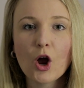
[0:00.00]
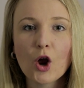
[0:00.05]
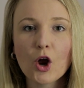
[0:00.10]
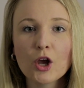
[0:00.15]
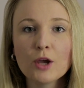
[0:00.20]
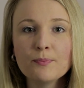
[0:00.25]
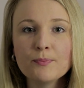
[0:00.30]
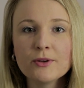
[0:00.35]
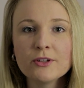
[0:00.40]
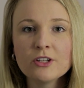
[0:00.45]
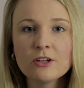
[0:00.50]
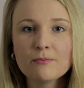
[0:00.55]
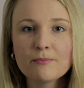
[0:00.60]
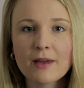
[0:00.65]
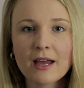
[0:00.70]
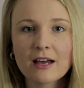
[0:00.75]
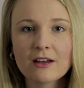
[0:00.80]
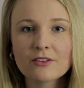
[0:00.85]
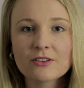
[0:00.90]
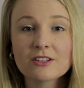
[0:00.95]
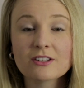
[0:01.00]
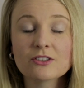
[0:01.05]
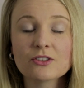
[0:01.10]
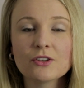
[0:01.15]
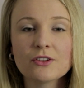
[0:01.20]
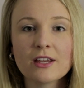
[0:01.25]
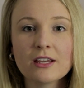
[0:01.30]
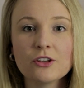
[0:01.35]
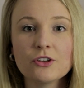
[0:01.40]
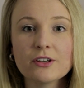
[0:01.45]
open your mouth
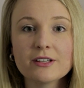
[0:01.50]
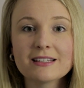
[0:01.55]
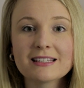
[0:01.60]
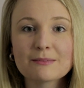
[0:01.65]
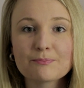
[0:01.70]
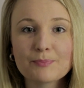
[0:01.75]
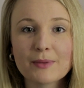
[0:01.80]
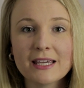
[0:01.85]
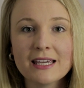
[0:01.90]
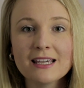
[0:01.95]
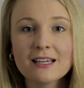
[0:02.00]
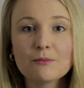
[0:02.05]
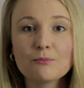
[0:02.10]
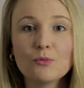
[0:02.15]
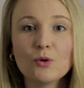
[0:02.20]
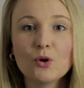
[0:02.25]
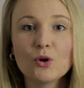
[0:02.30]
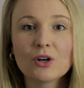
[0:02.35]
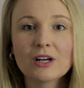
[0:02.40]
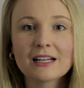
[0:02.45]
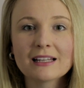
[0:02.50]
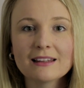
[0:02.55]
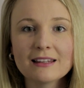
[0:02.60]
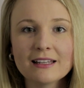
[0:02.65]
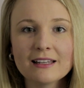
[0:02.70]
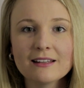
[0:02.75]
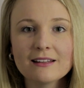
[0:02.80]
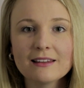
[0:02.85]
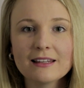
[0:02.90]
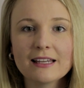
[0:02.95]
so that you can speak more
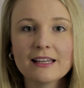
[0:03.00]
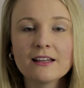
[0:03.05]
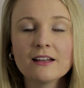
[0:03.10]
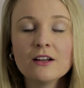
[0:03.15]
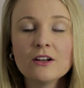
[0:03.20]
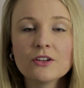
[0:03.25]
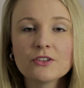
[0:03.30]
clearly